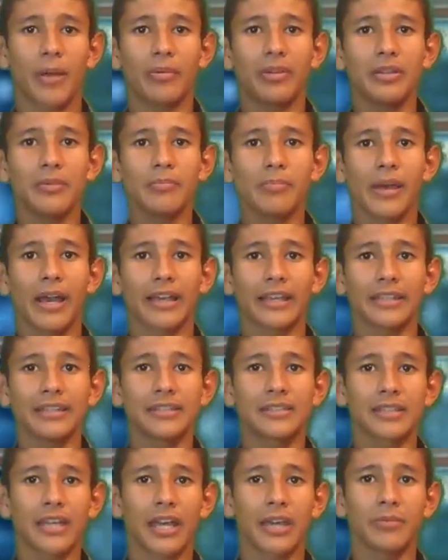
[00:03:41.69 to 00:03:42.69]
traveling
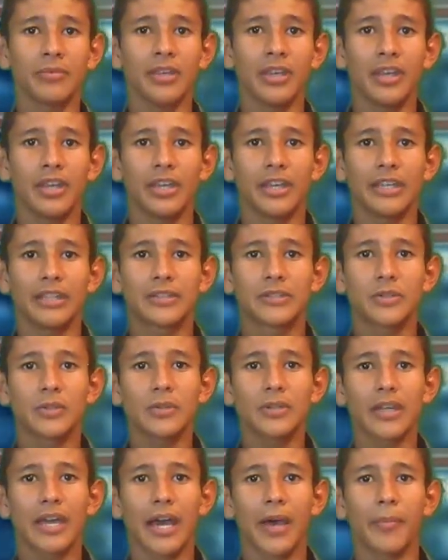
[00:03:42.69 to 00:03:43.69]
back in time, he
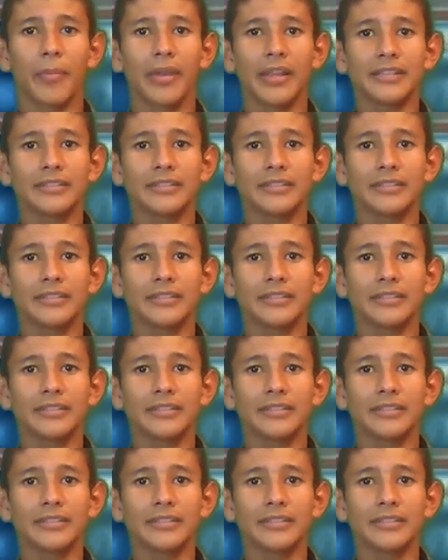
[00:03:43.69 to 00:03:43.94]
took a